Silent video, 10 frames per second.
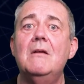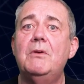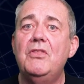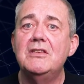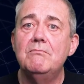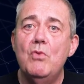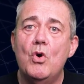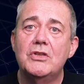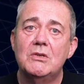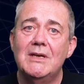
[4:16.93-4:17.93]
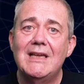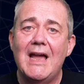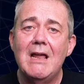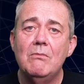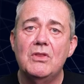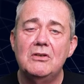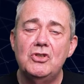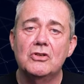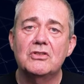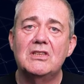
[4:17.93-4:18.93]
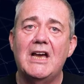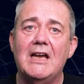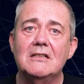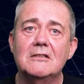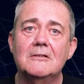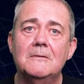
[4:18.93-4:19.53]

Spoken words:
but there's more to a game than just that.